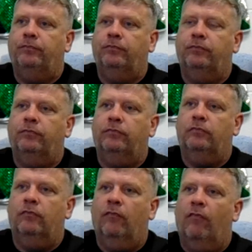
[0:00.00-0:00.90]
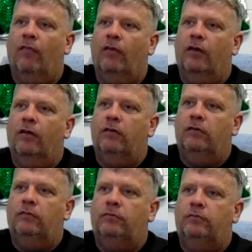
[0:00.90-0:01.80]
He's uh, he claimed that
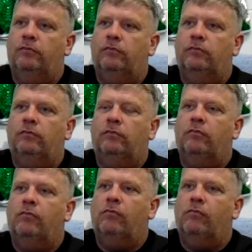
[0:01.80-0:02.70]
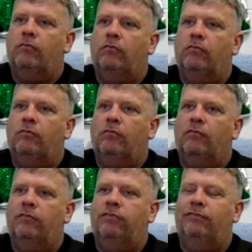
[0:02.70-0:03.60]
he'd schooled David Brophy
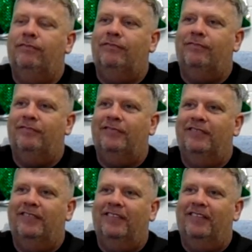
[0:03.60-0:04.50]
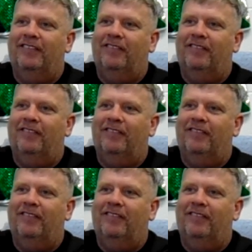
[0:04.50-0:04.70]
uh, was there any substance to that?